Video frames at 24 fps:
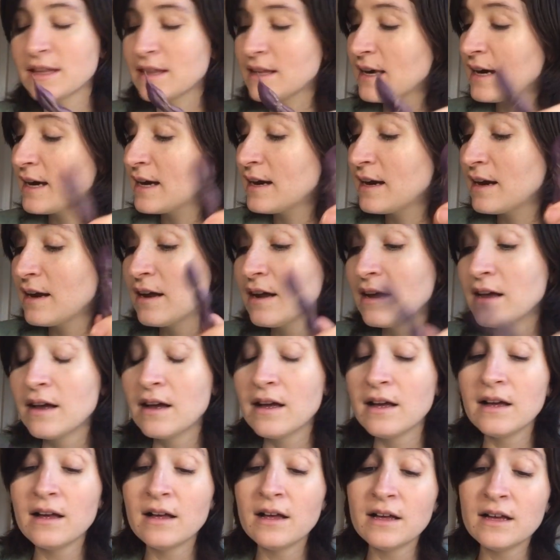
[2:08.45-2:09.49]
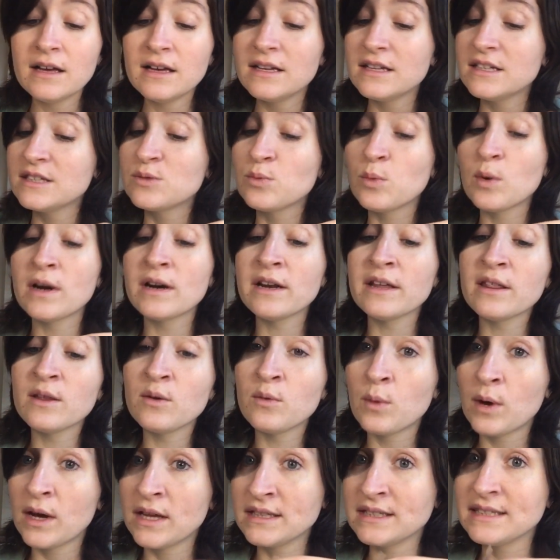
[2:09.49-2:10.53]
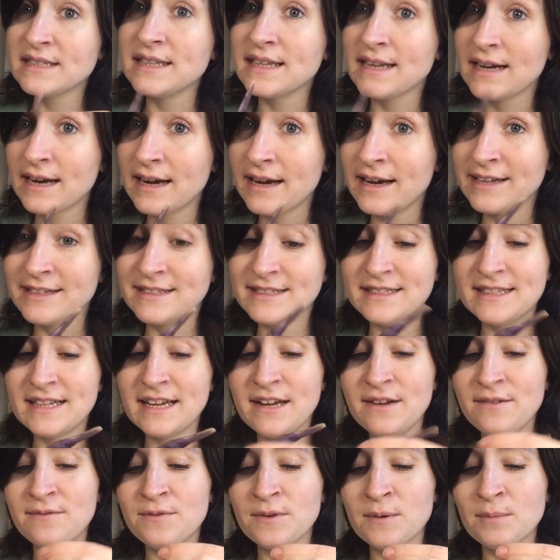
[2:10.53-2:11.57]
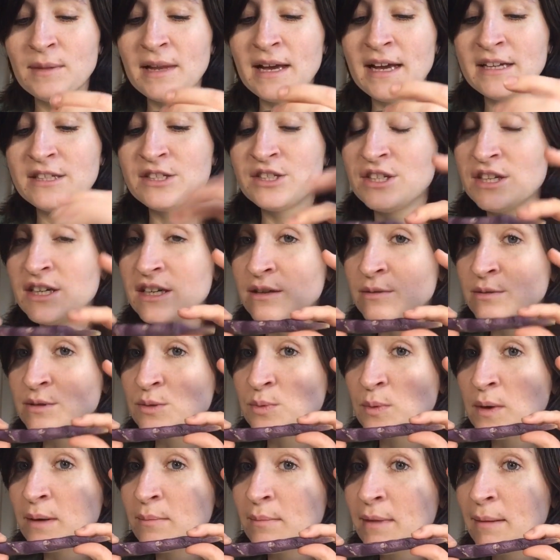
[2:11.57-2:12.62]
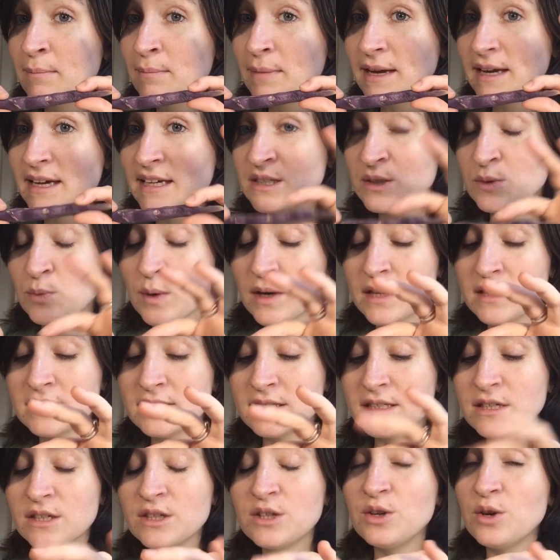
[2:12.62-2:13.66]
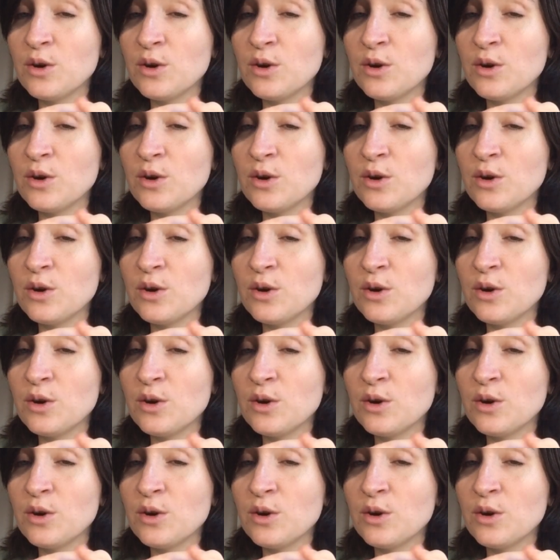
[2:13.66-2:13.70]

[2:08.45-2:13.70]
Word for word: That is one of the ones that I had saved from last year. It was one of my biggest ones.